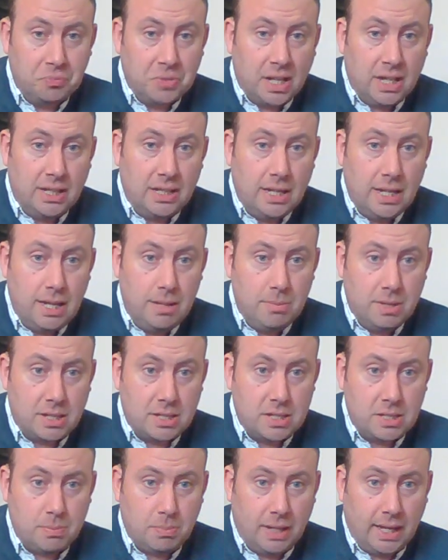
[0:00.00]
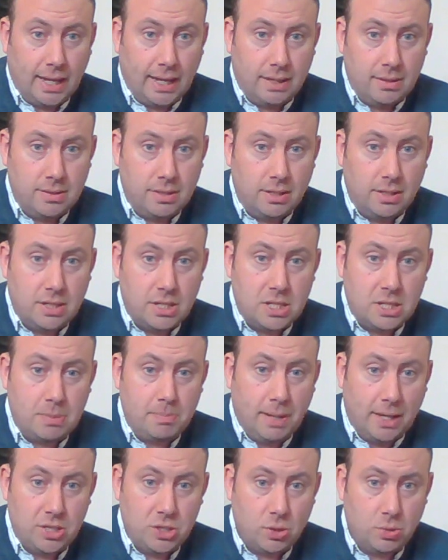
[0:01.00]
And Neem explained that this
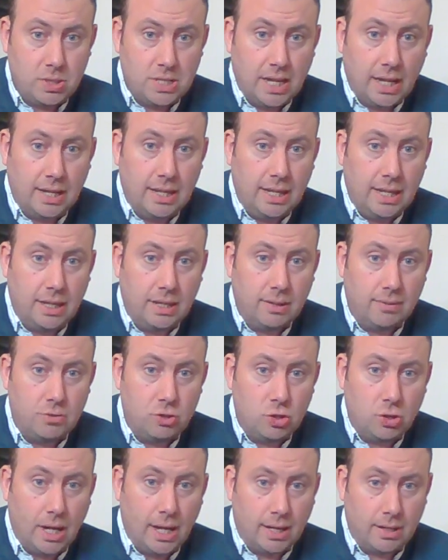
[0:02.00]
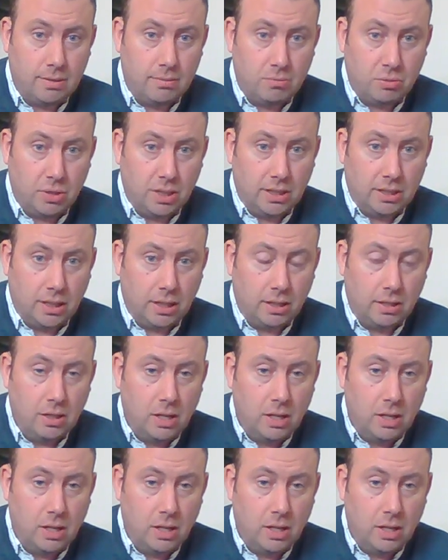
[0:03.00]
special technique of dragon breathing